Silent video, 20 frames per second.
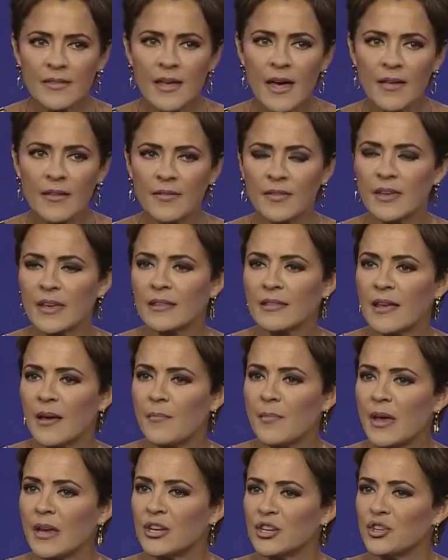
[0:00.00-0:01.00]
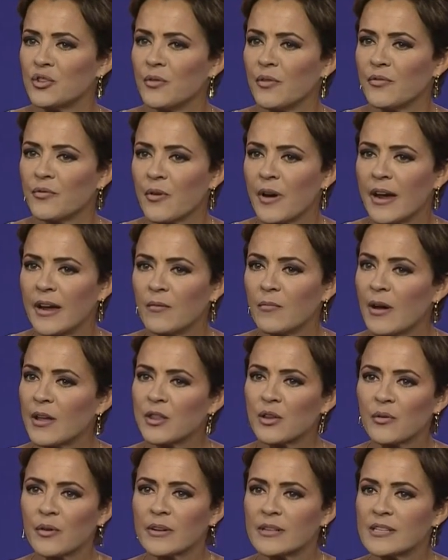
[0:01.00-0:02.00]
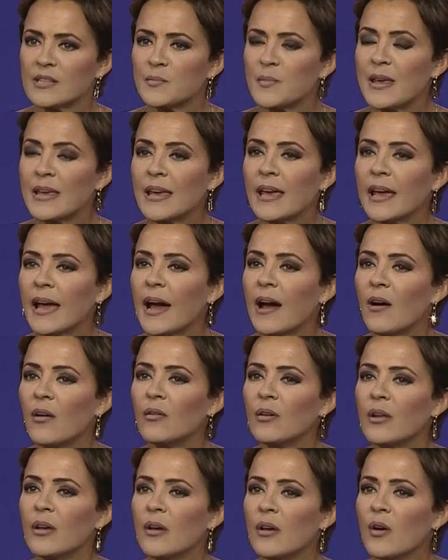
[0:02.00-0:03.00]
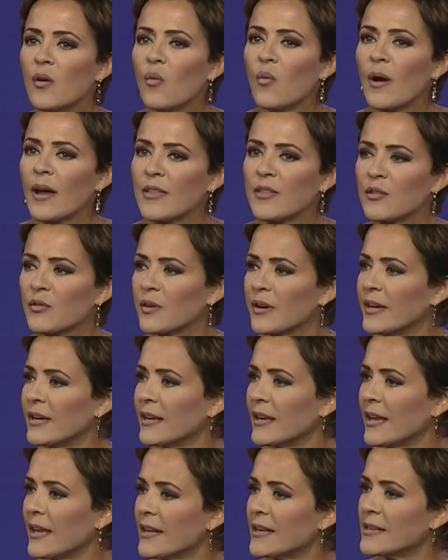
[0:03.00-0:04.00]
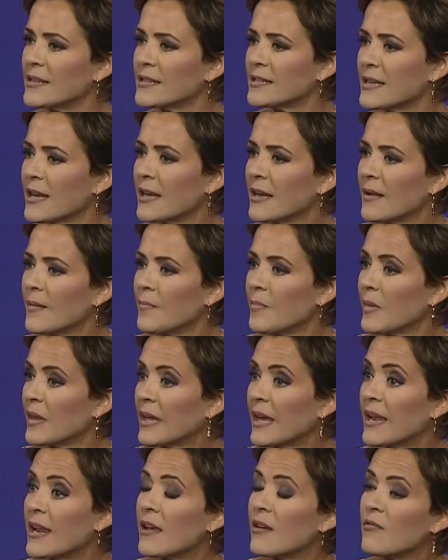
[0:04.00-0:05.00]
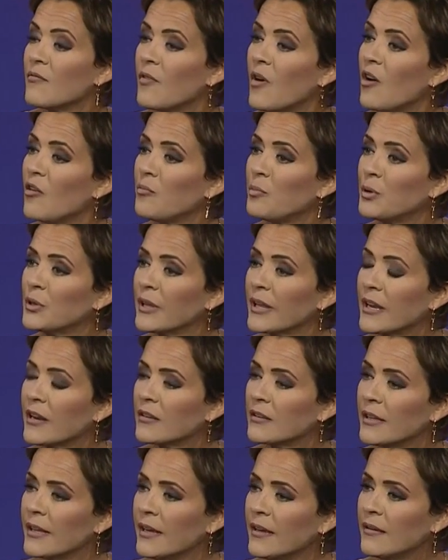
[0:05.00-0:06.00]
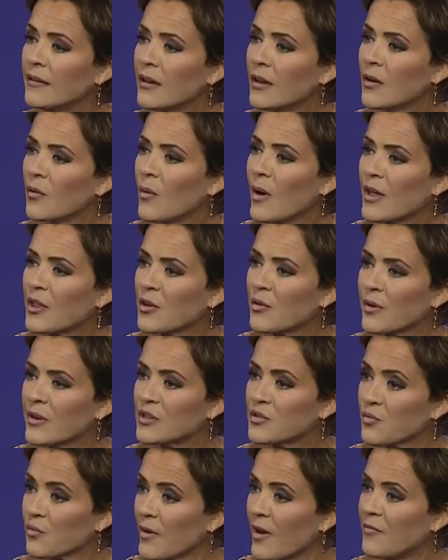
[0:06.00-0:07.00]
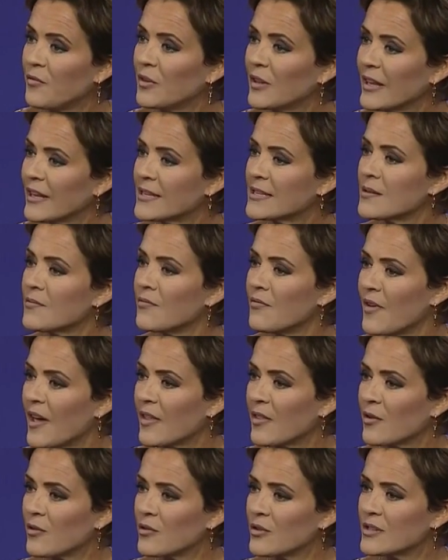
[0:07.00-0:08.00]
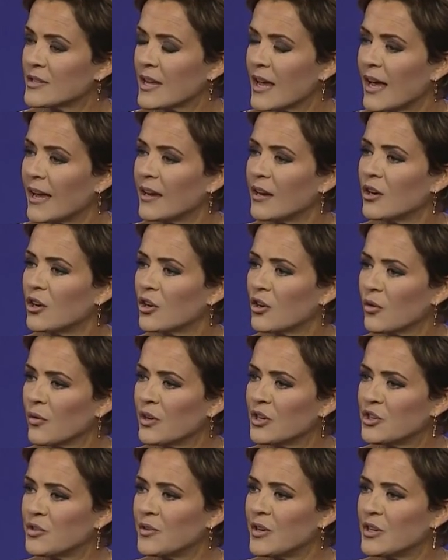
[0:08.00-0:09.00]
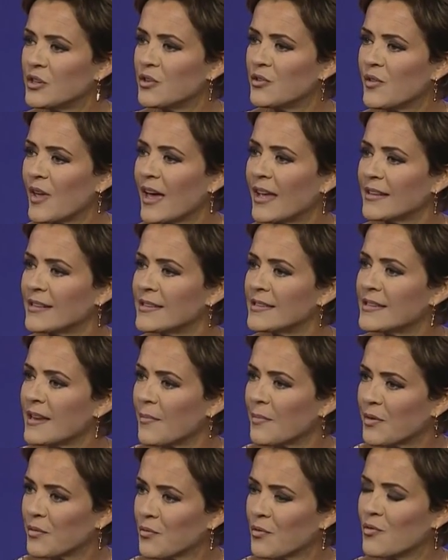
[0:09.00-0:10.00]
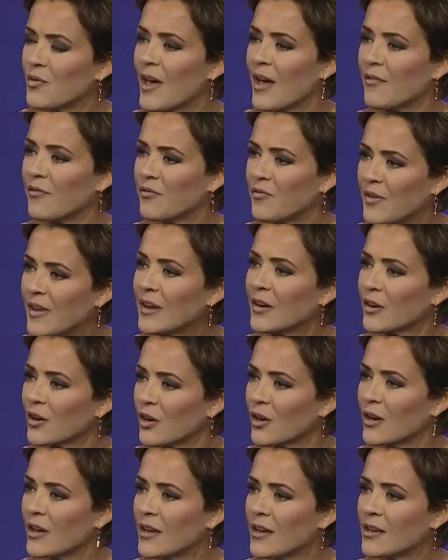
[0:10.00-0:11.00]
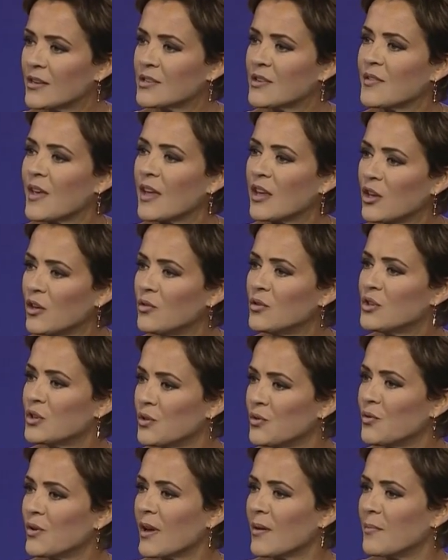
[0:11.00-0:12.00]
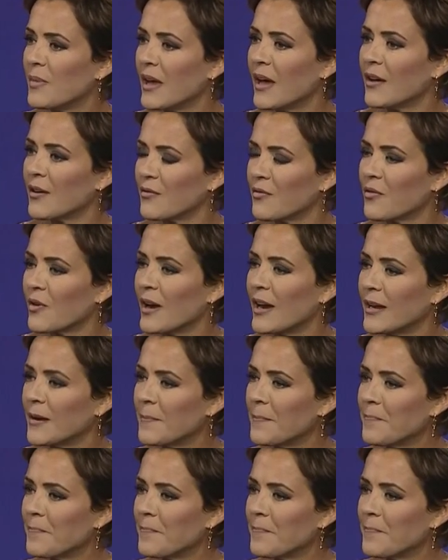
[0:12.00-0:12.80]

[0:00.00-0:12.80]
that thing that makes you afraid, whether it's speaking out, whether it is getting involved politically, whether it's ruffling some feathers. I encourage you to do that and step through that fear so that you too can be unafraid.